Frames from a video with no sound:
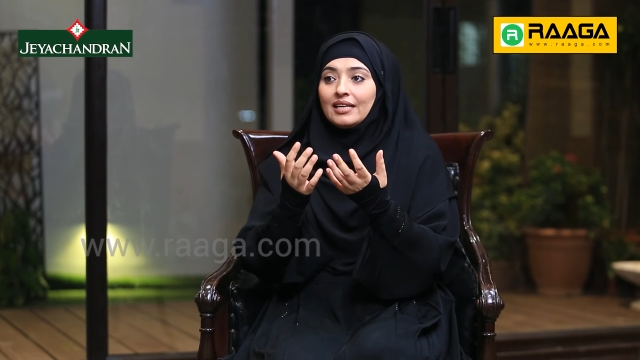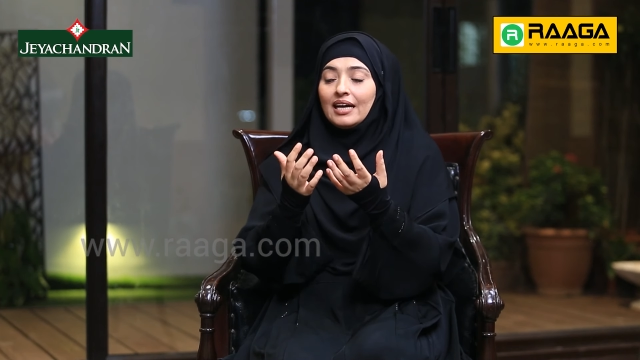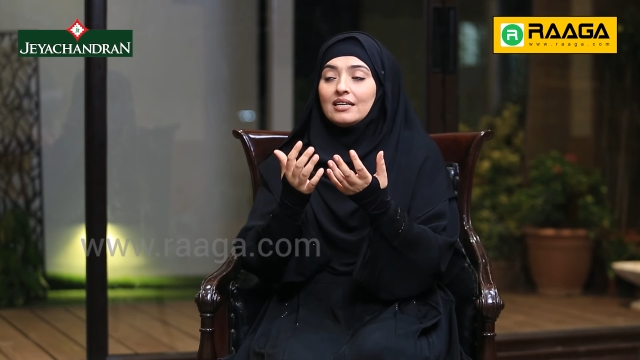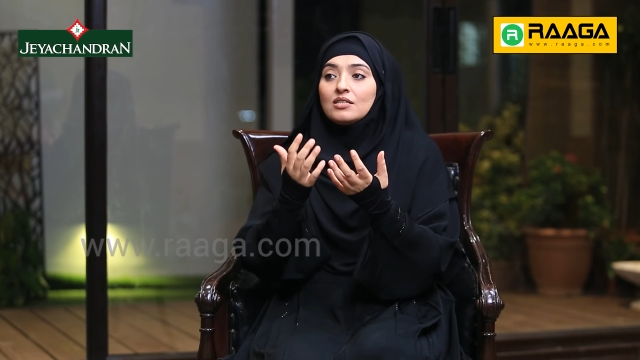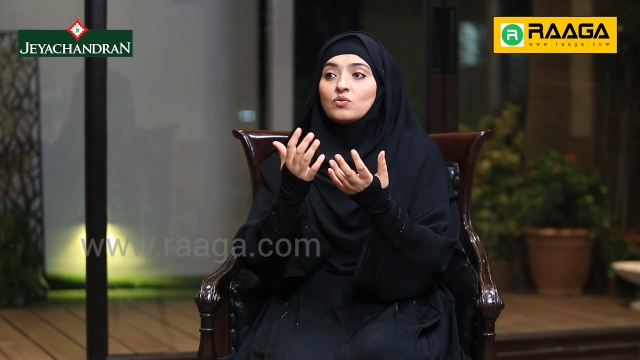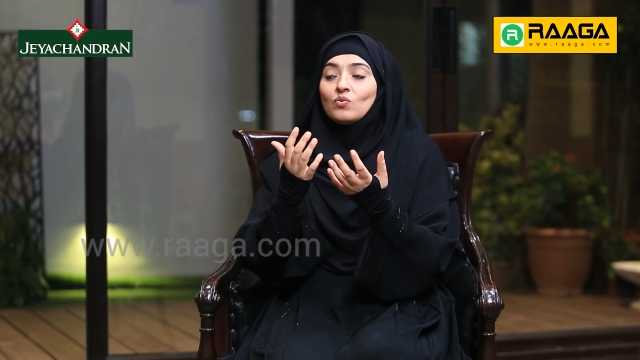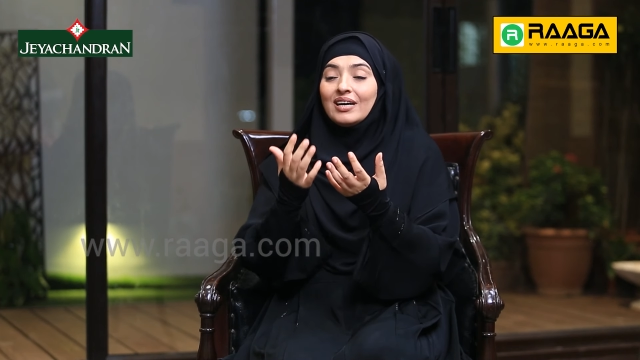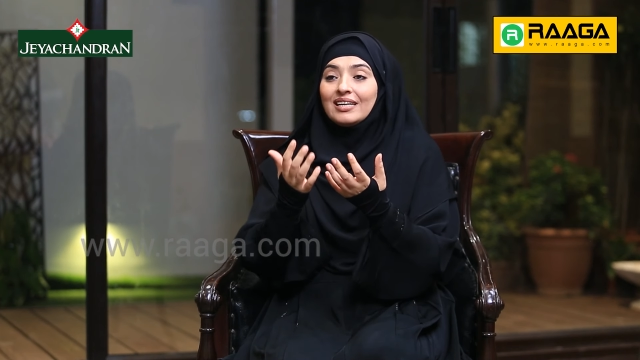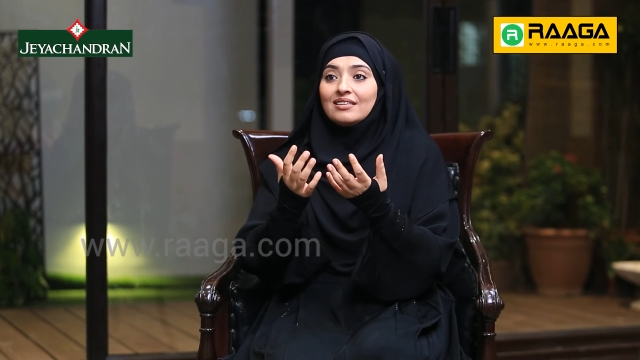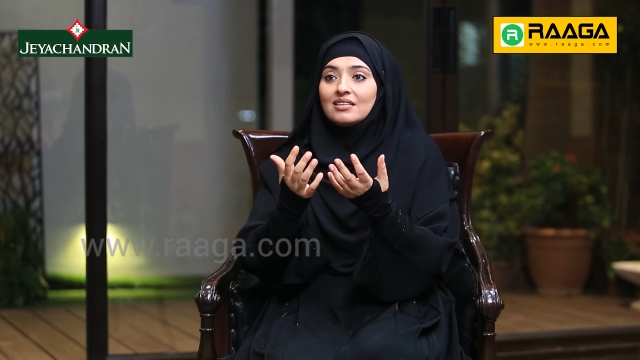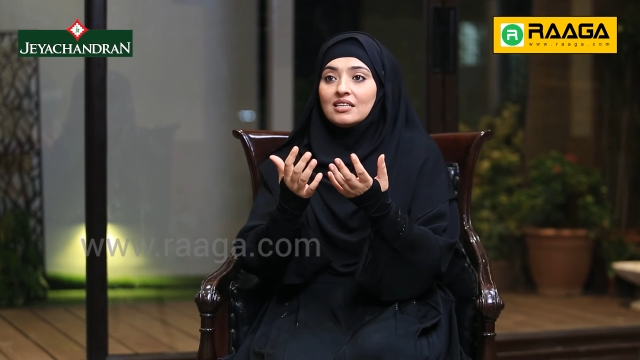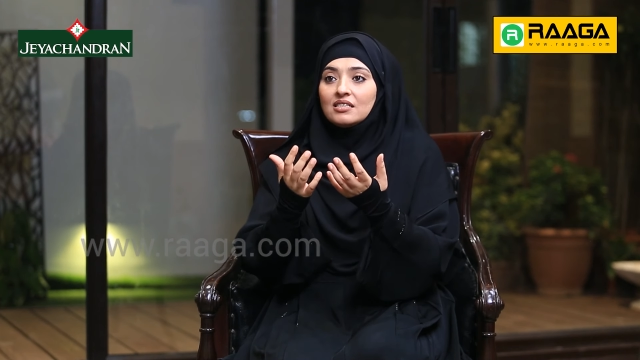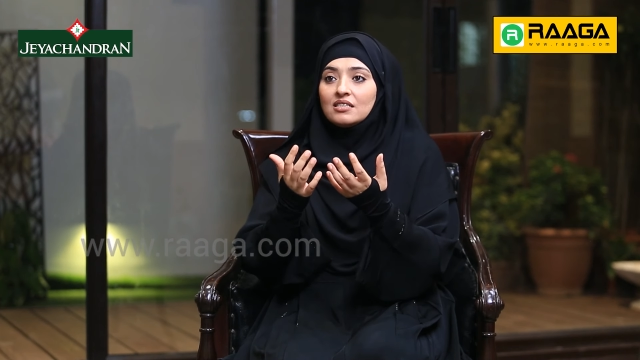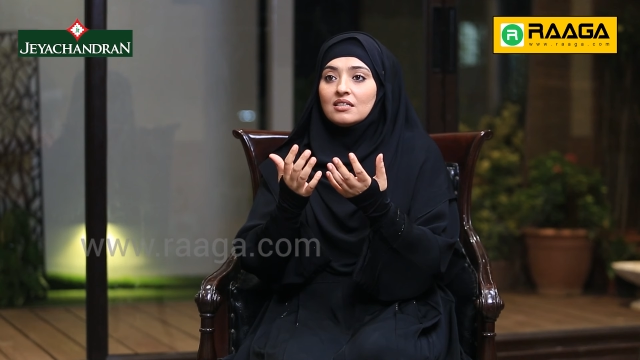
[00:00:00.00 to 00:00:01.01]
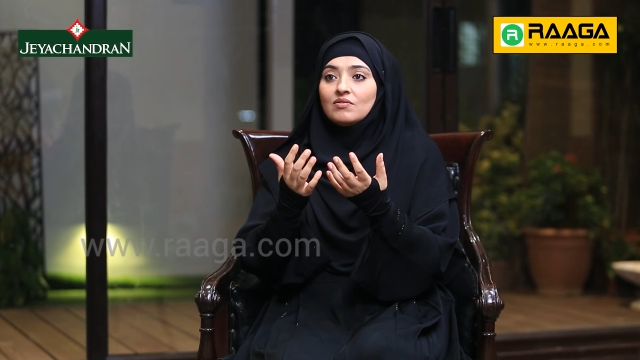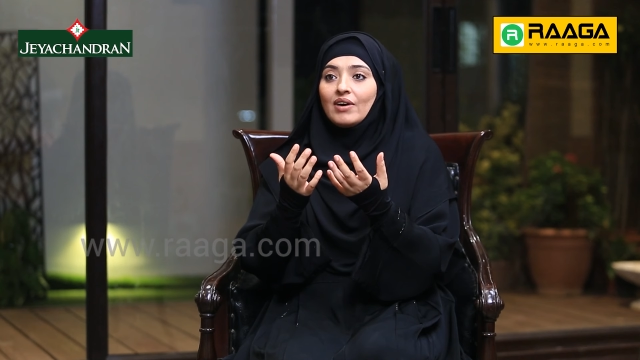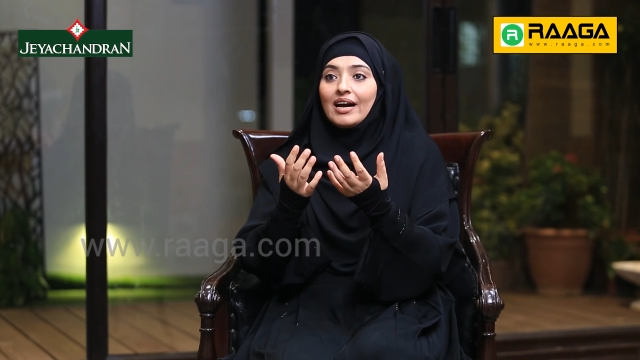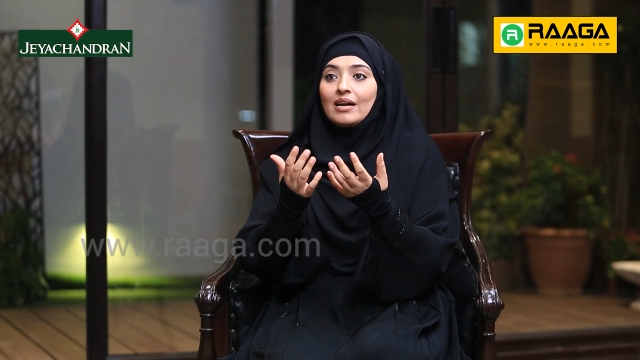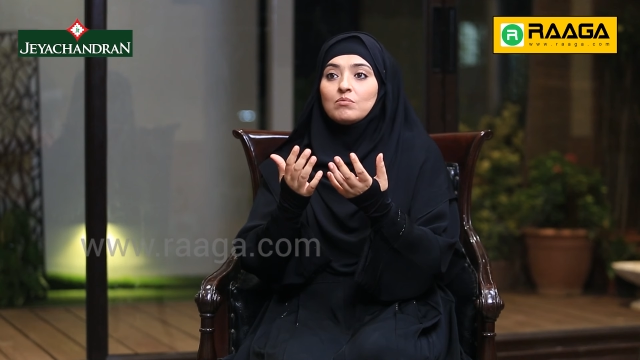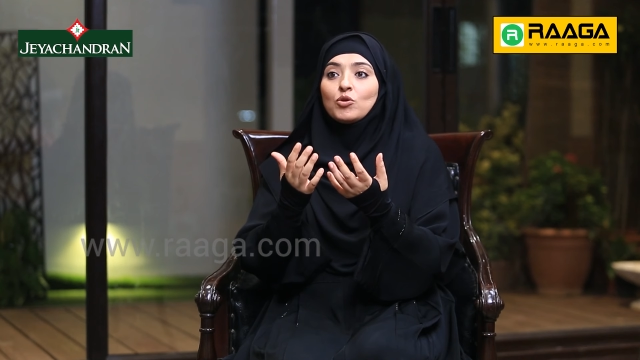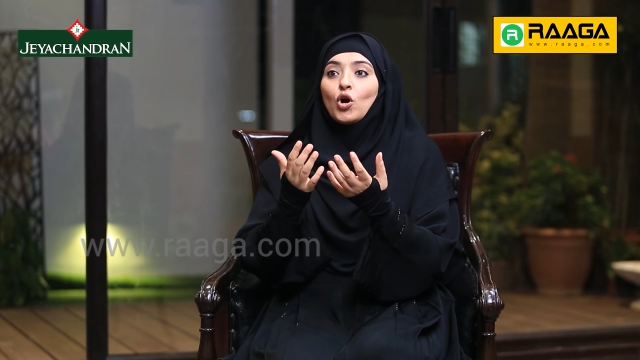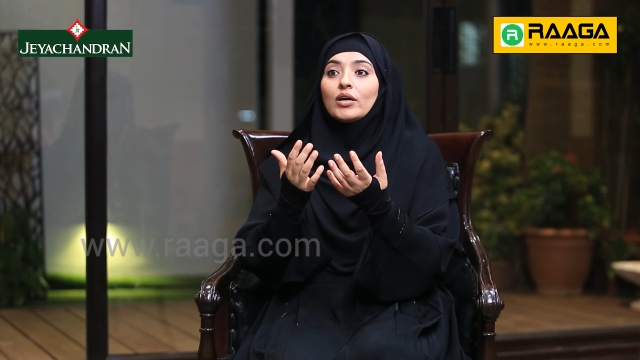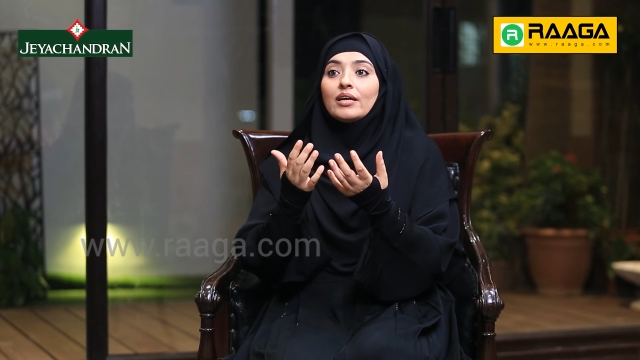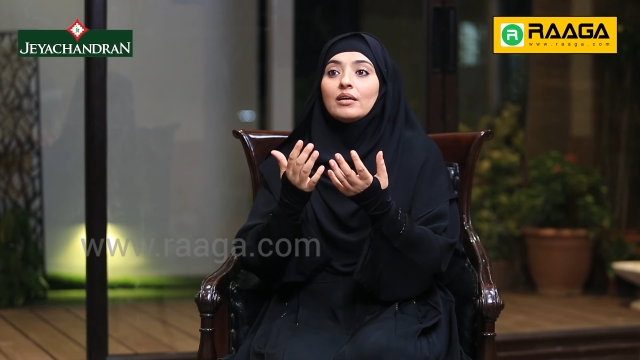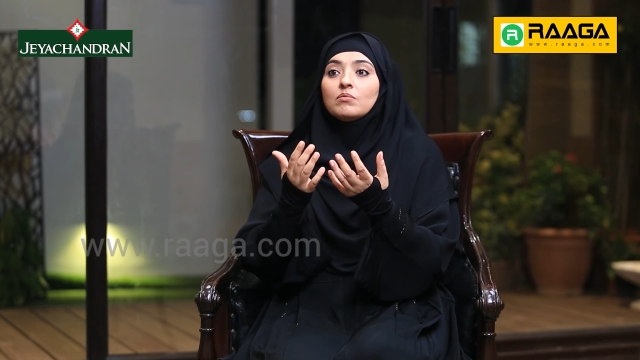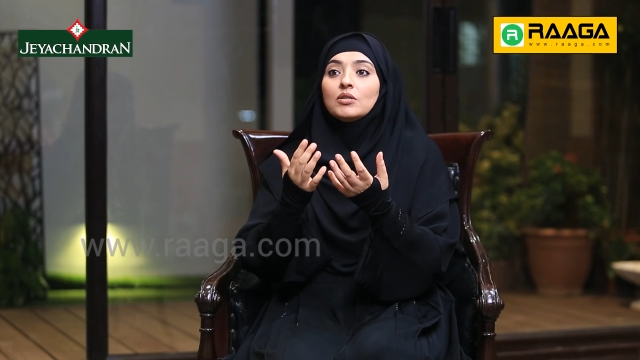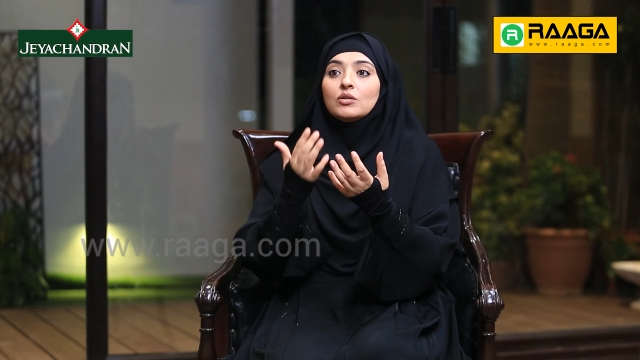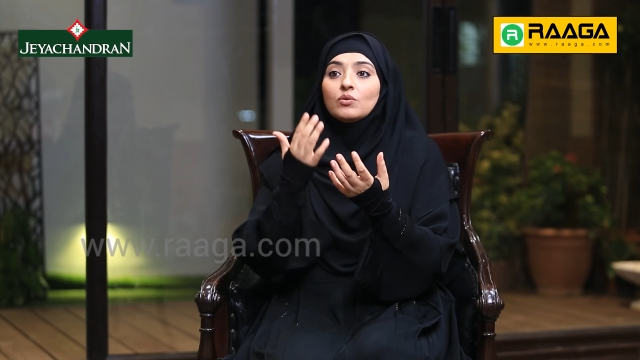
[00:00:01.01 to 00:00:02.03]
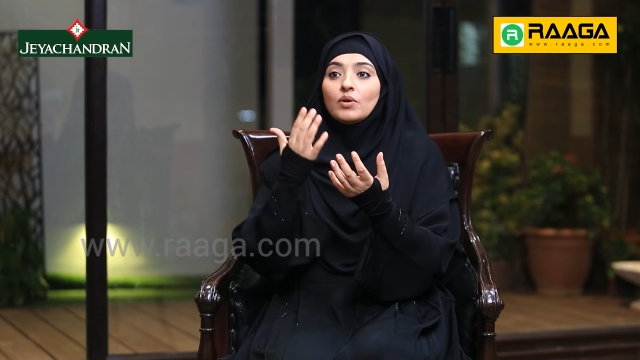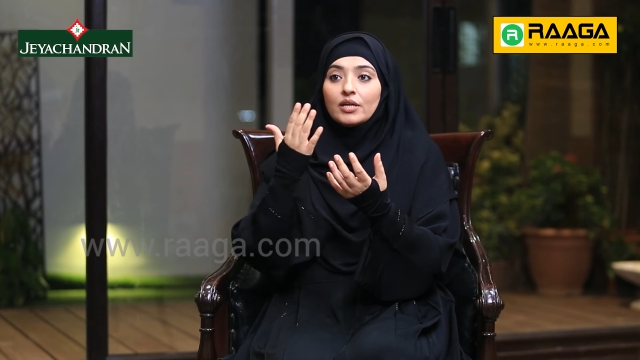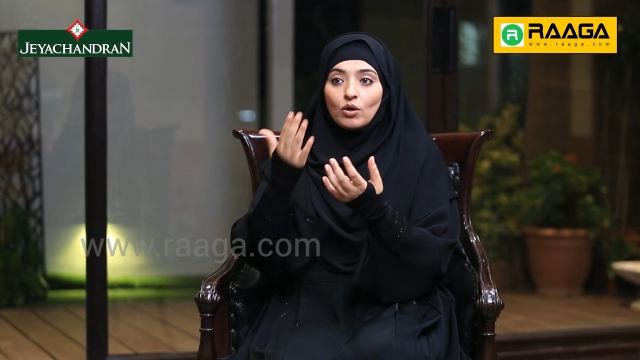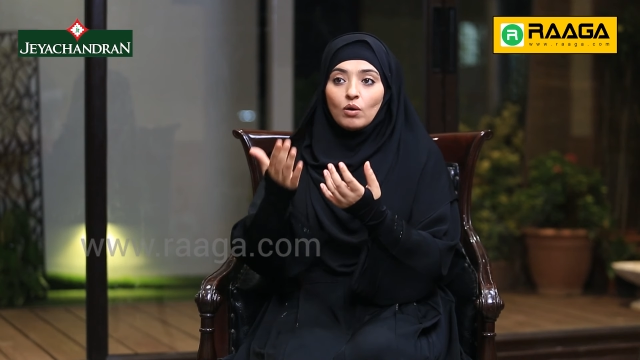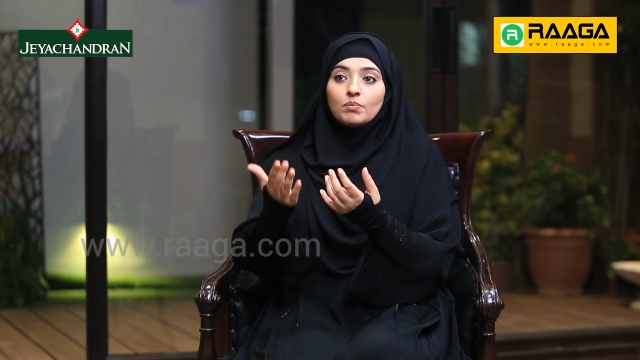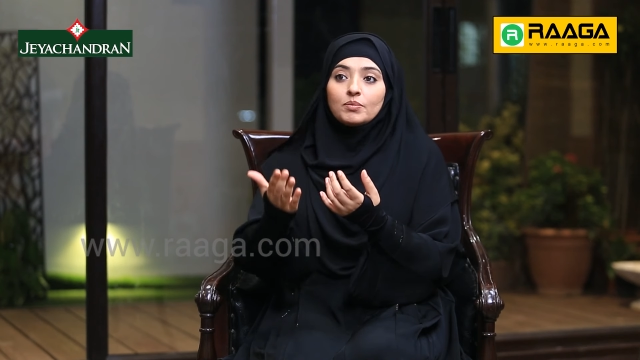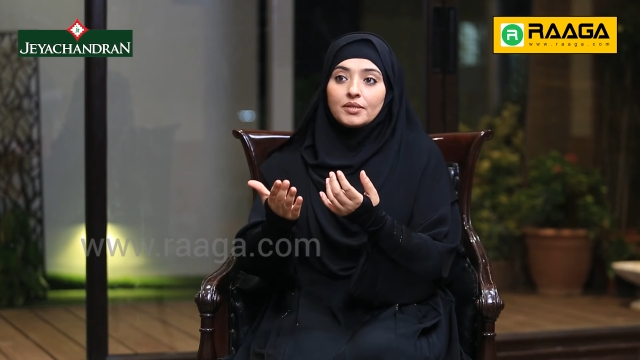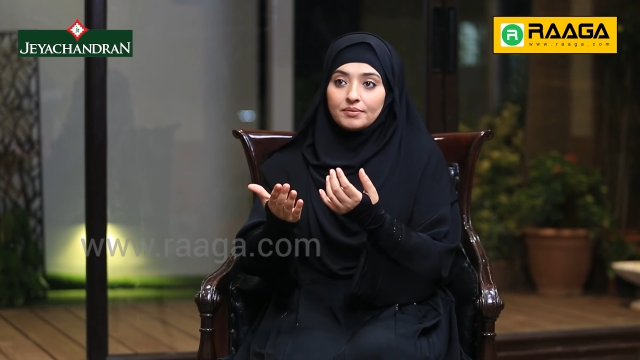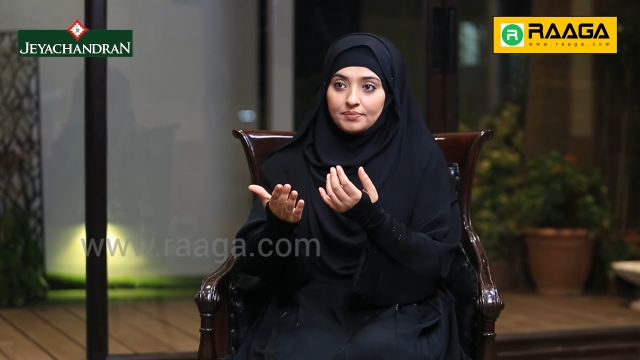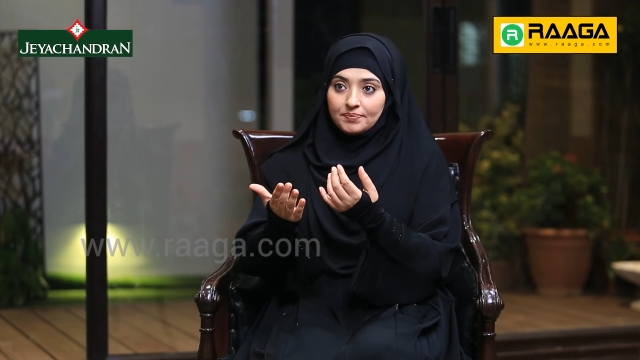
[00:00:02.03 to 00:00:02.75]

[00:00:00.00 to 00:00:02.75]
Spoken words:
That is one reason why I'm not able to adopt.